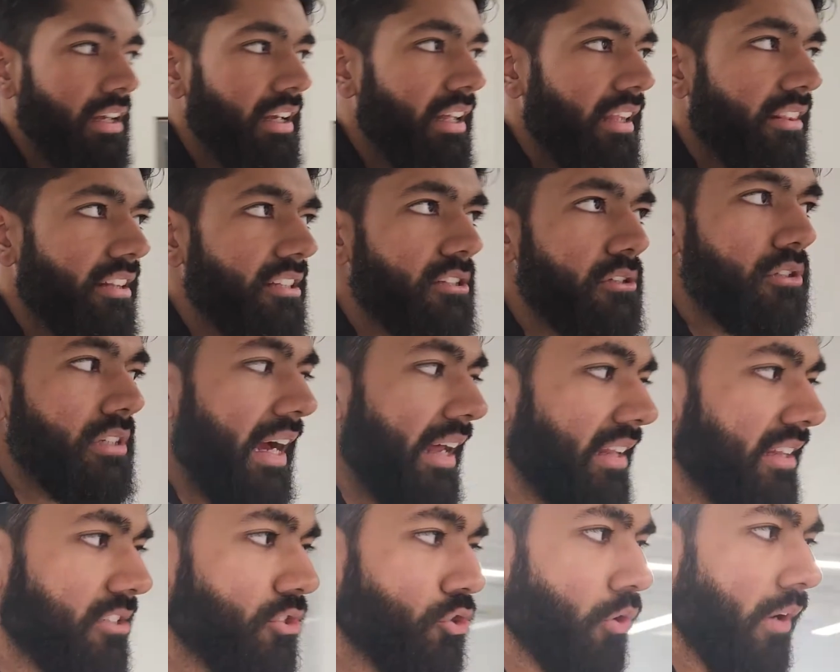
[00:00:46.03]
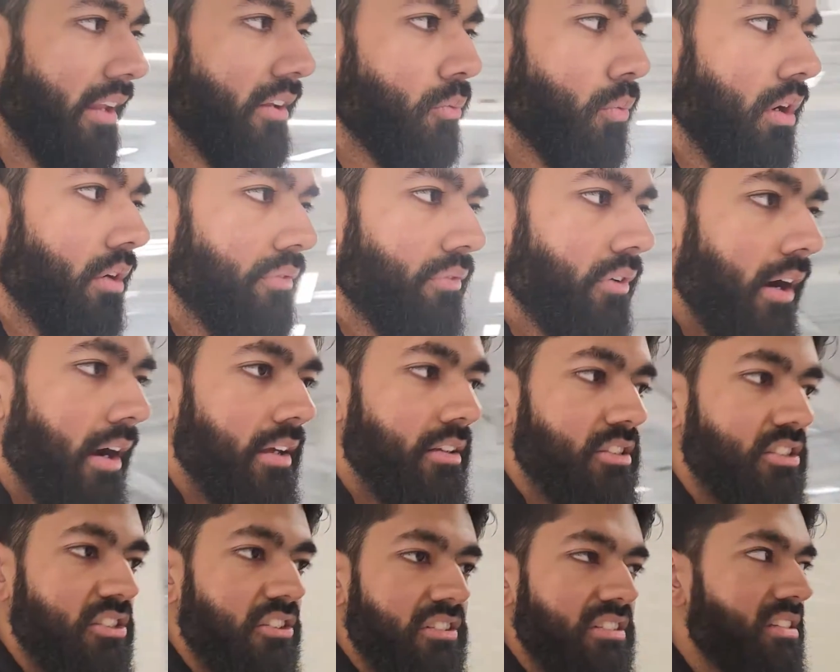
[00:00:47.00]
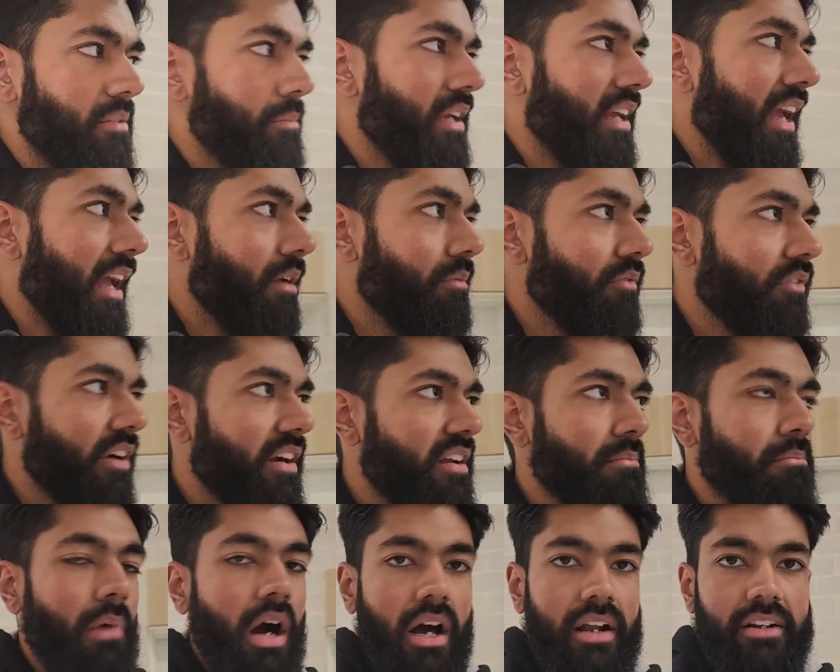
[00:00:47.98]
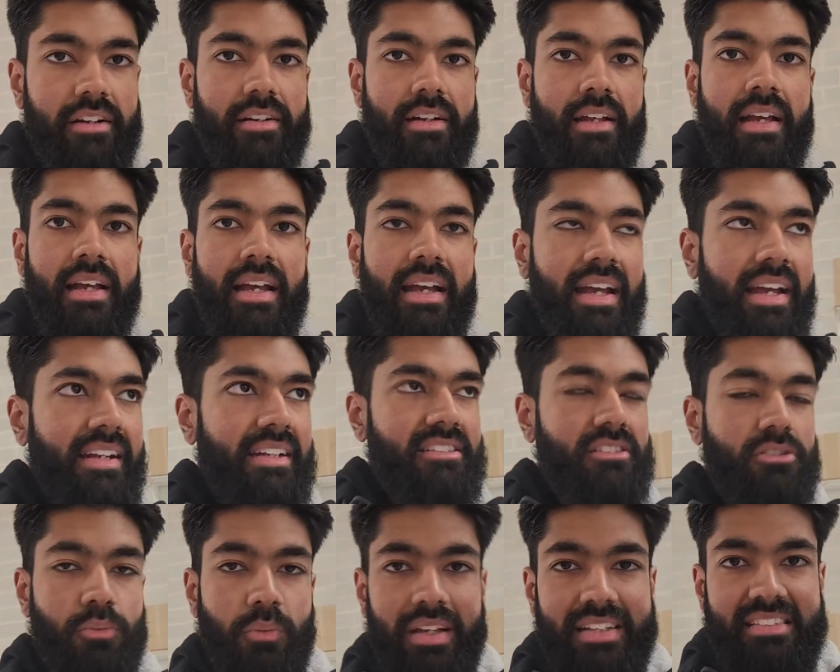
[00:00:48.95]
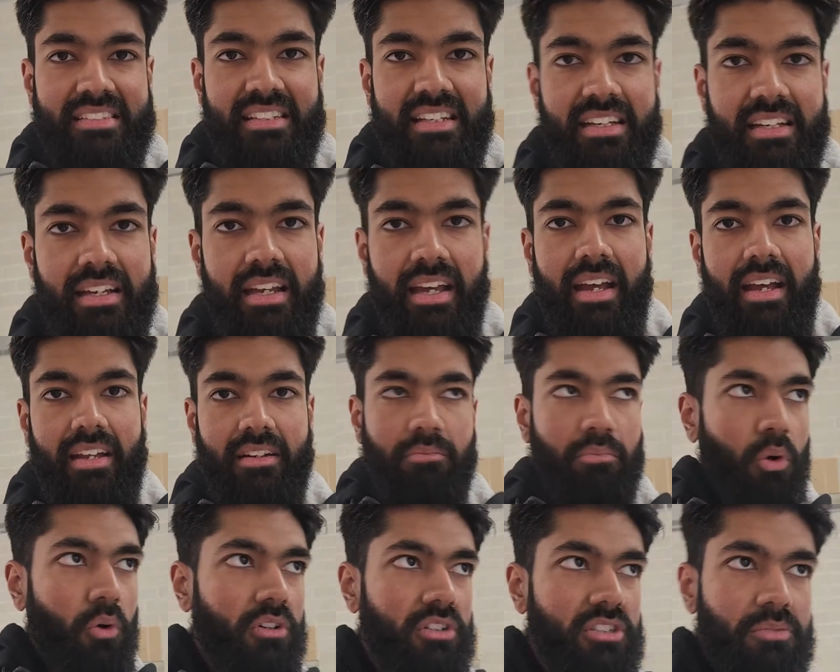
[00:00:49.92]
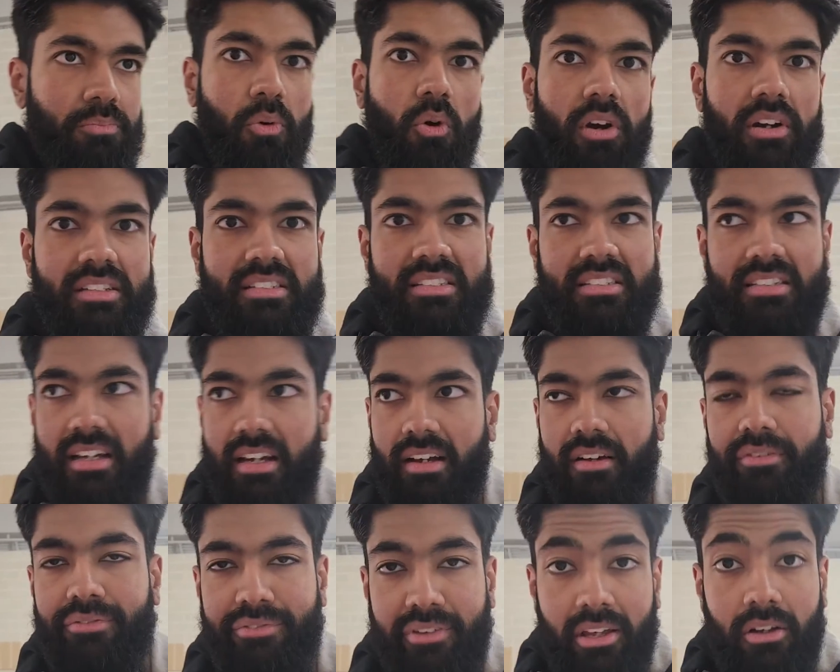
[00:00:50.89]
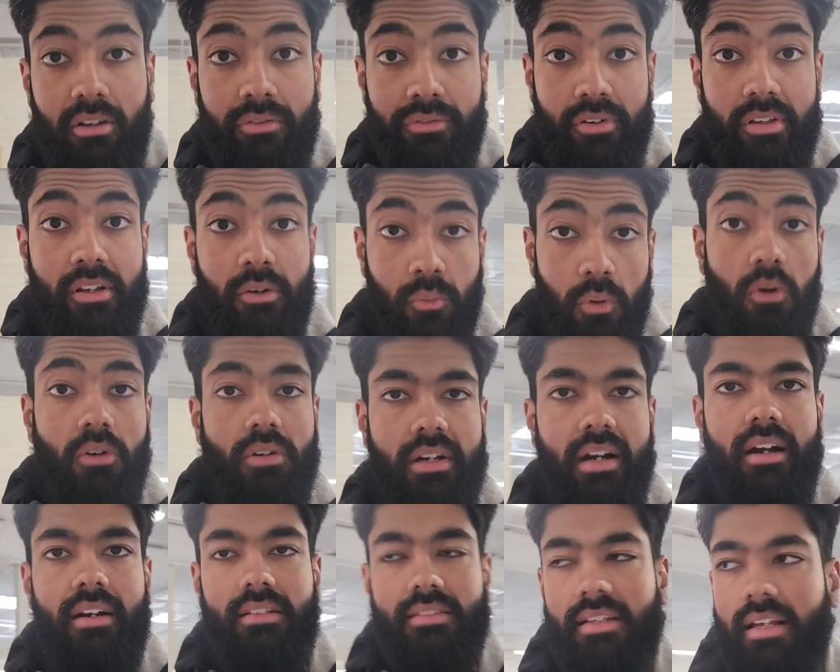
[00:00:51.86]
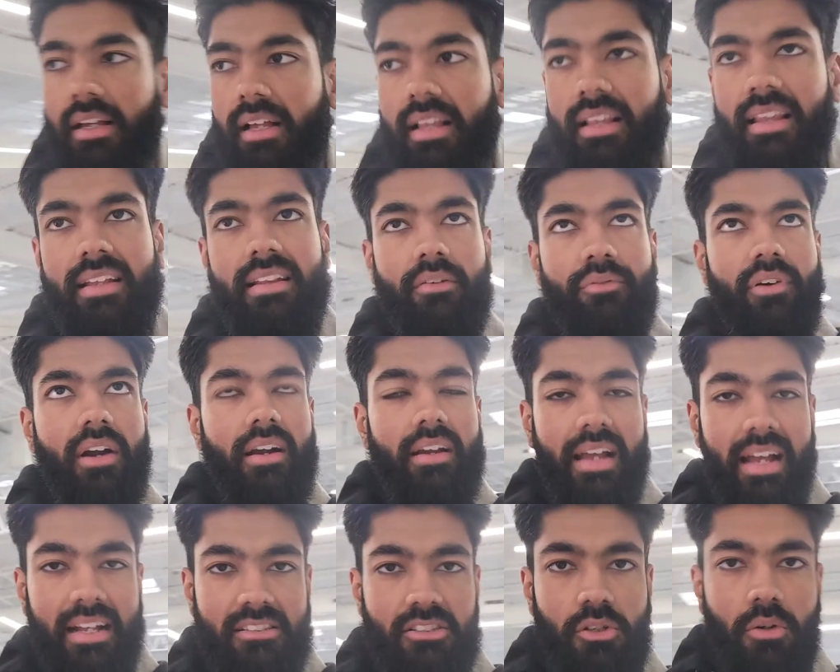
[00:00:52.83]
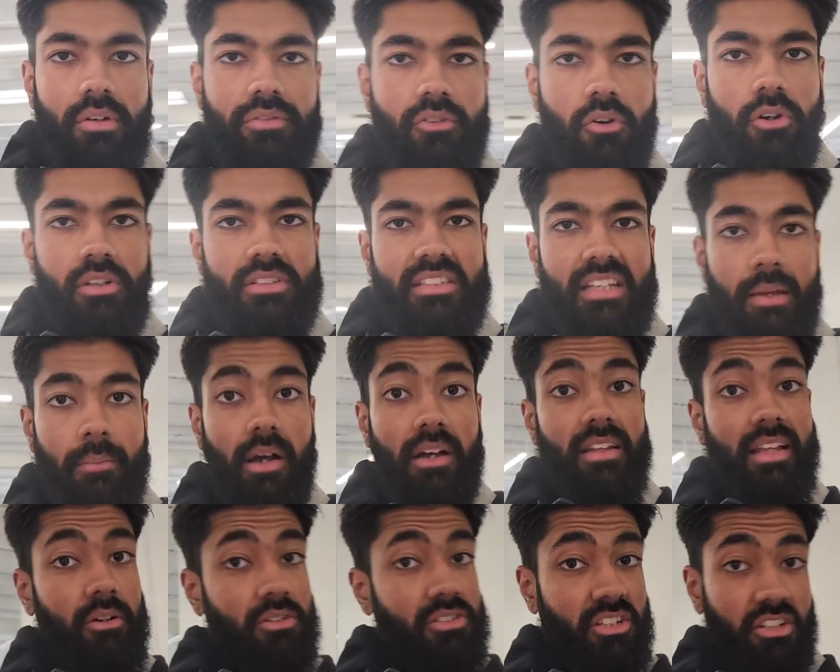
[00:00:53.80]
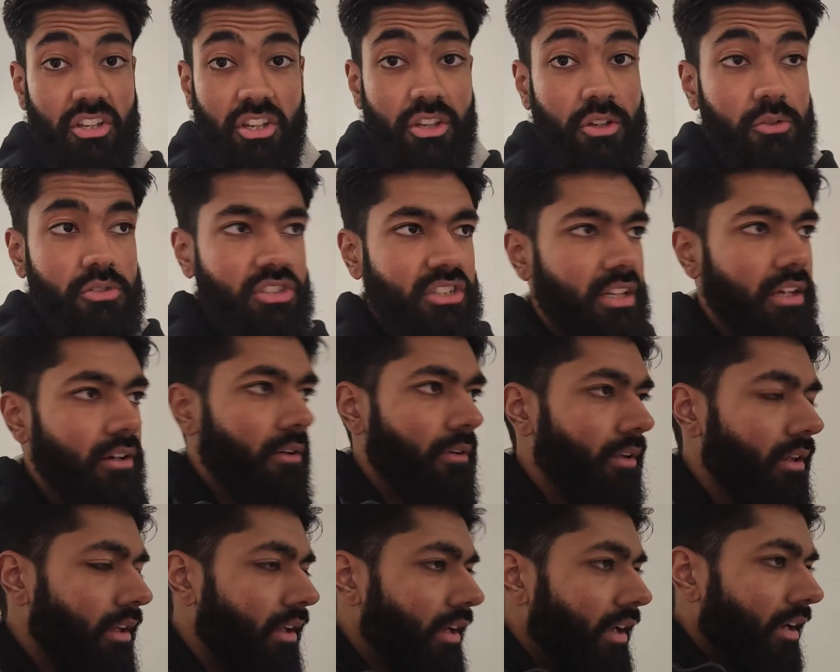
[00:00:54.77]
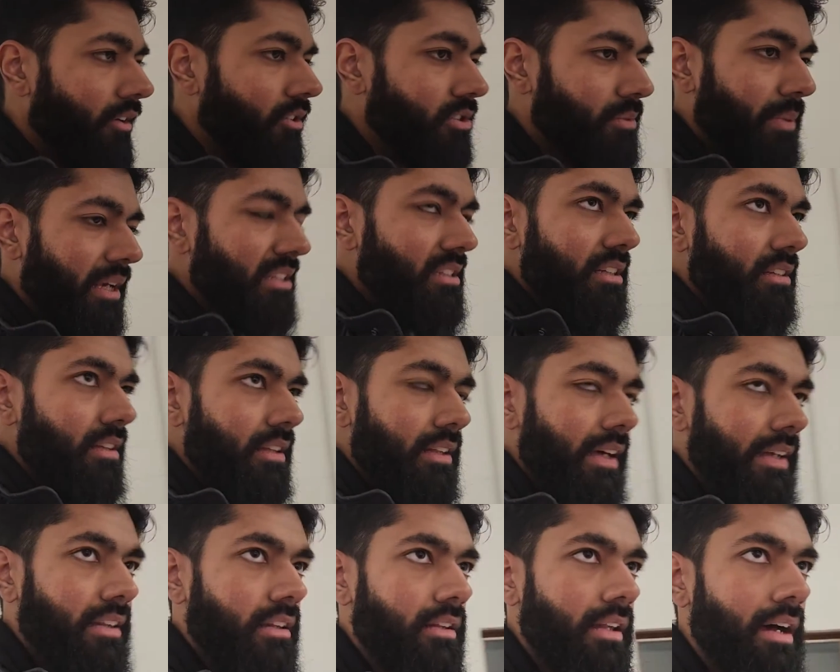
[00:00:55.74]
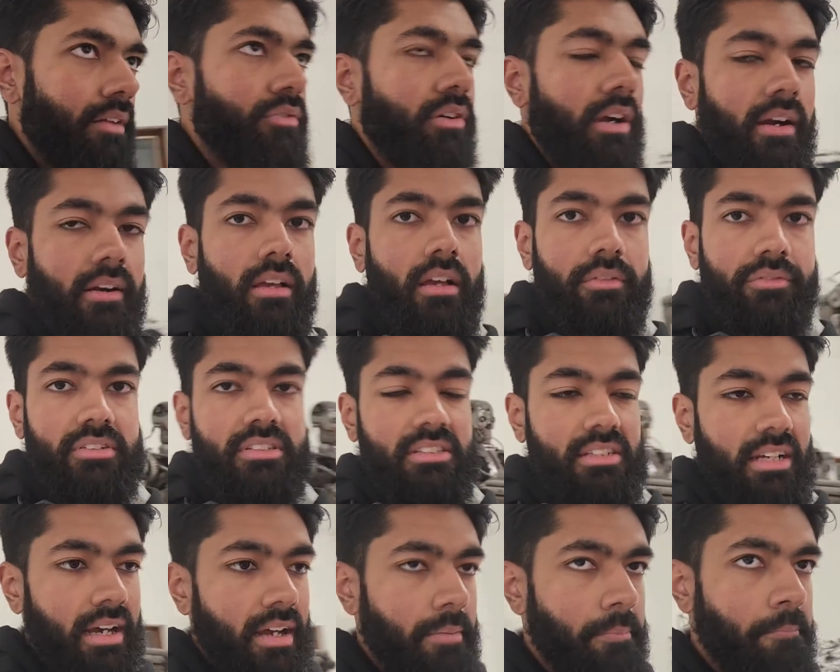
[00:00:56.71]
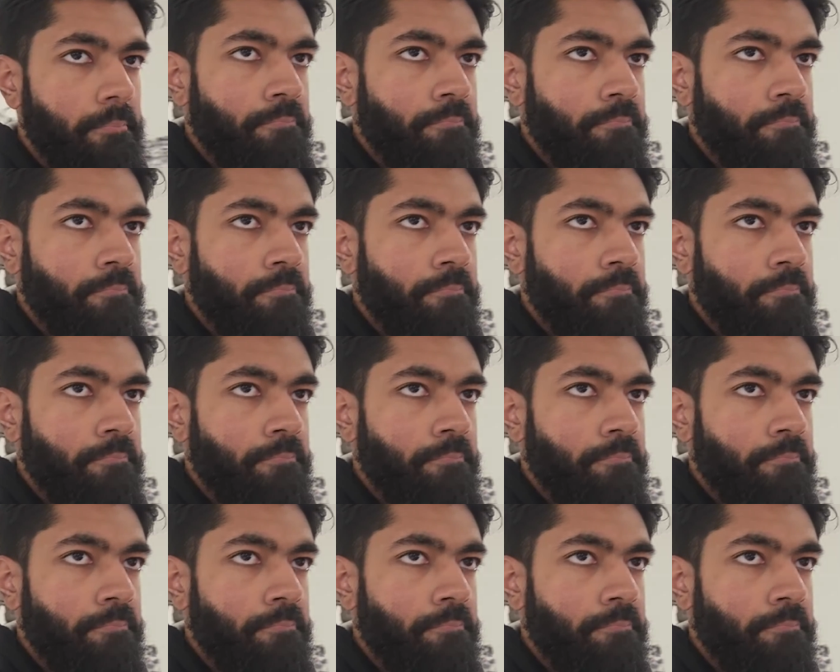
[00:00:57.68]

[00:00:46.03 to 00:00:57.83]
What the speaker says: This was kind of the trend where Ferrari seriously became very modern in its racing and motorsports feel for their road cars. Like the Ferrari Enzo, of course, came out. That was a huge deal. It was basically like the LaFerrari of its time.